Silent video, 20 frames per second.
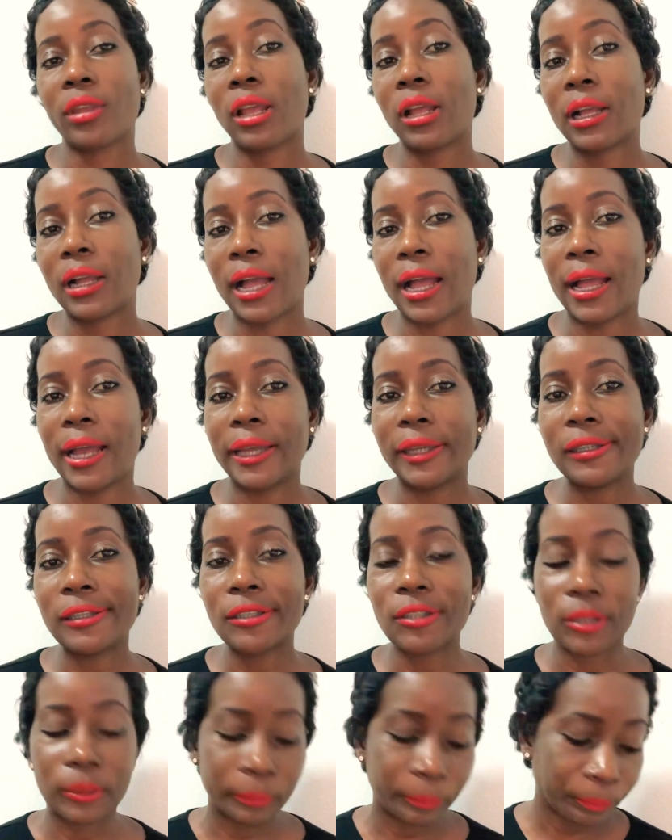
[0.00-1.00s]

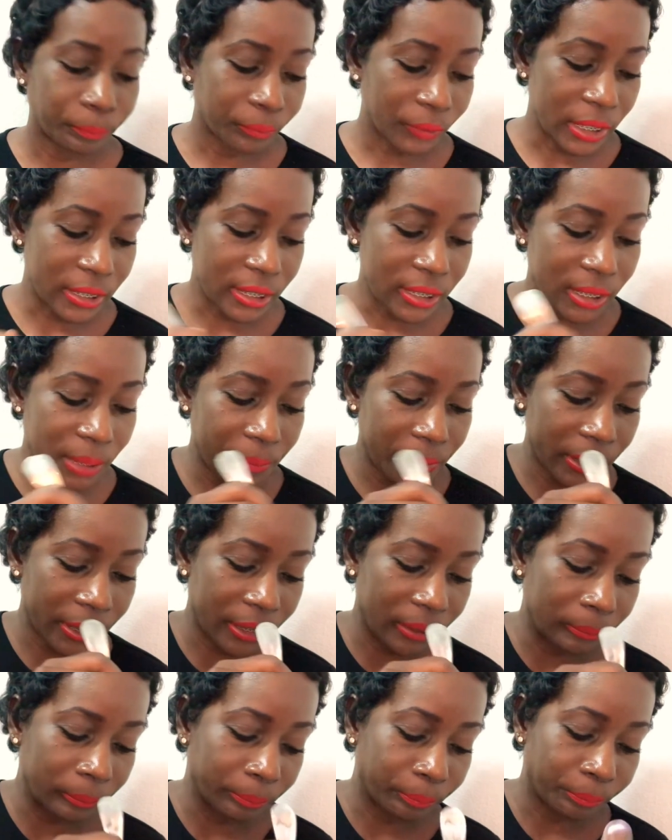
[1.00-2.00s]
guys this is a
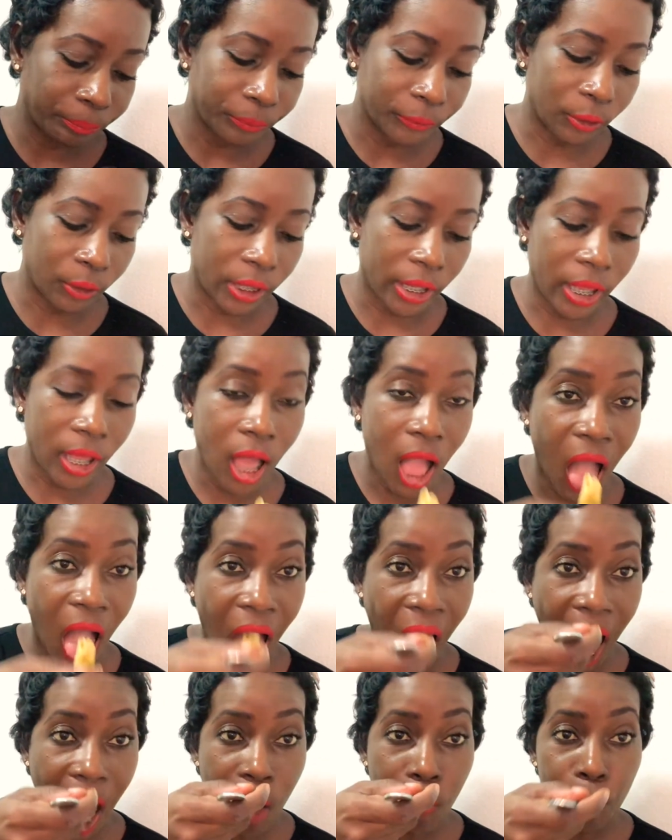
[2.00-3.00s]
plea, okay
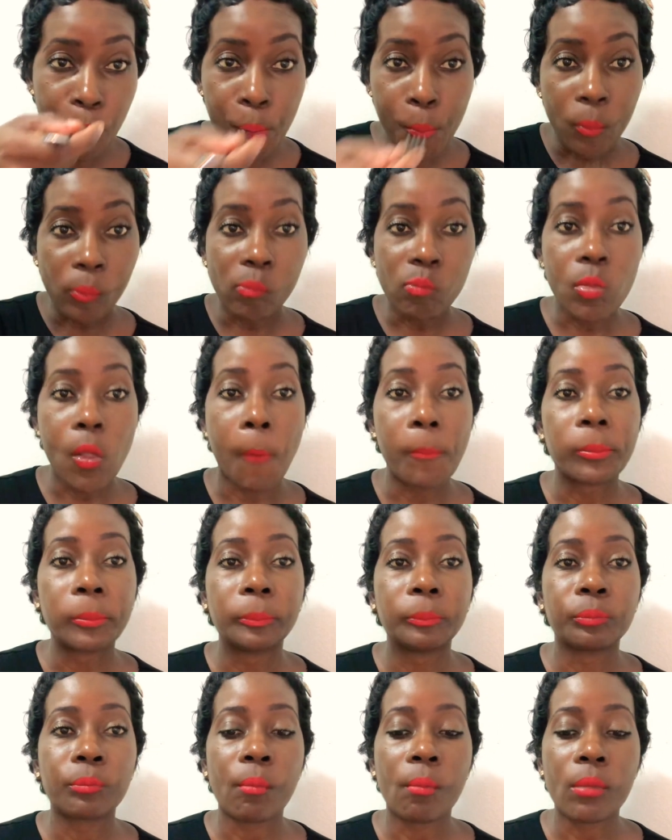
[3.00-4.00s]
mm.
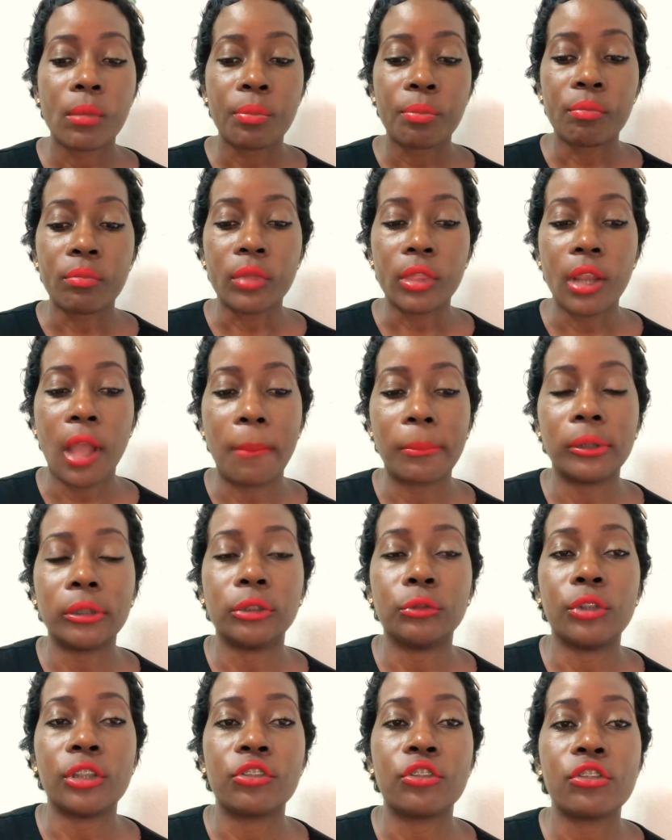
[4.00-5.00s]
i'm
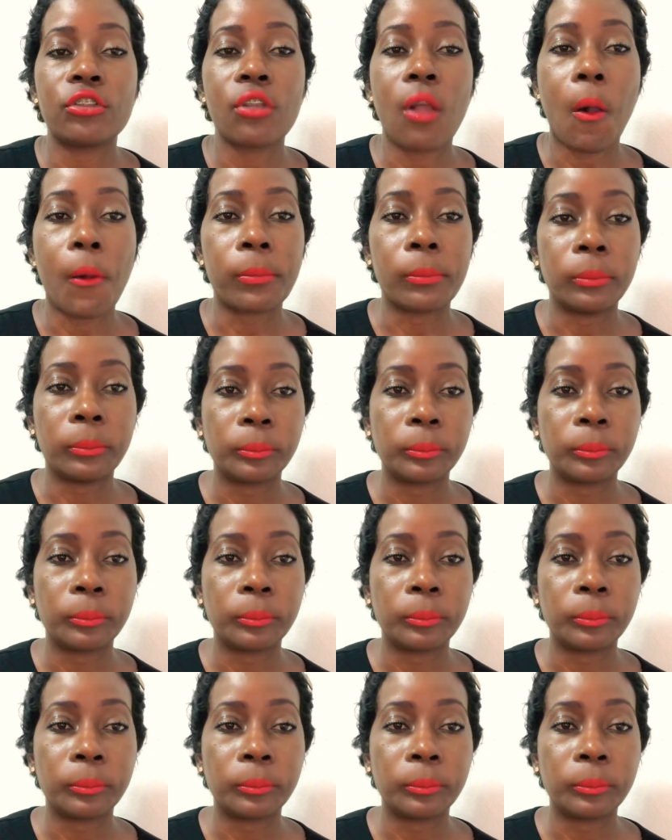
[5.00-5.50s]
gonna rest it long